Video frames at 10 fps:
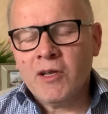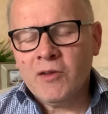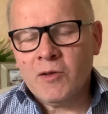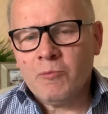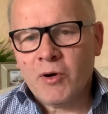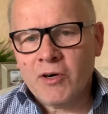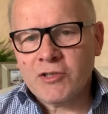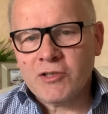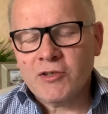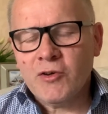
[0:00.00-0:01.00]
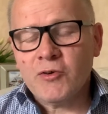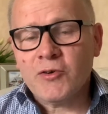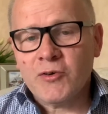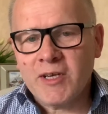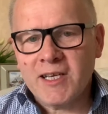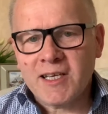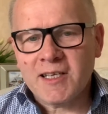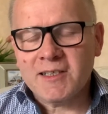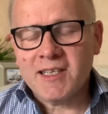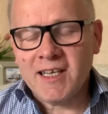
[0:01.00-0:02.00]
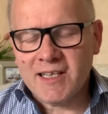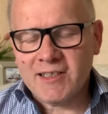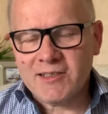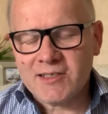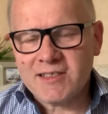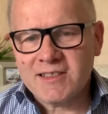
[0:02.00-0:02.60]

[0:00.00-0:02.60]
the person who created the hills.